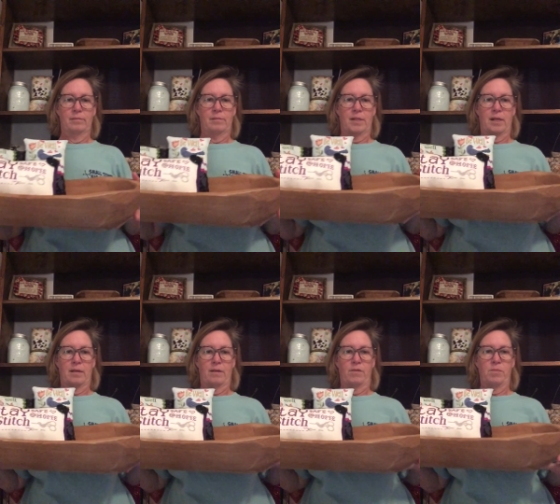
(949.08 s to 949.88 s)
Like,
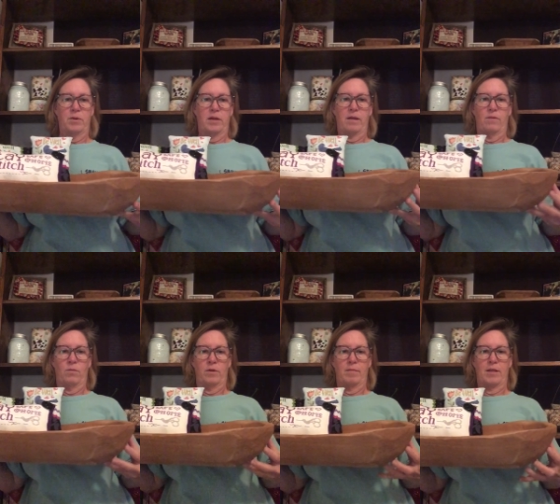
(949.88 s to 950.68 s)
if you put it even
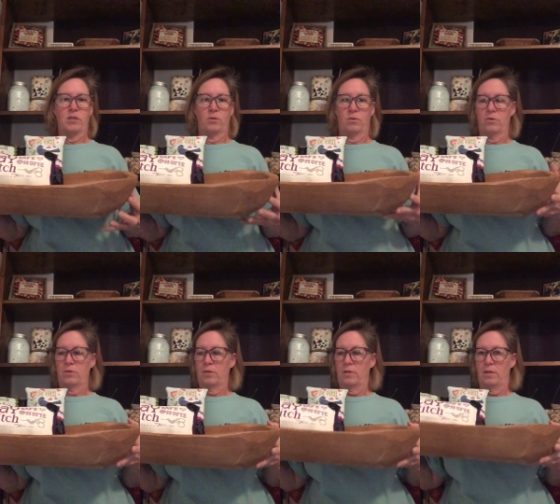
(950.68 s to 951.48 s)
with my shoulders,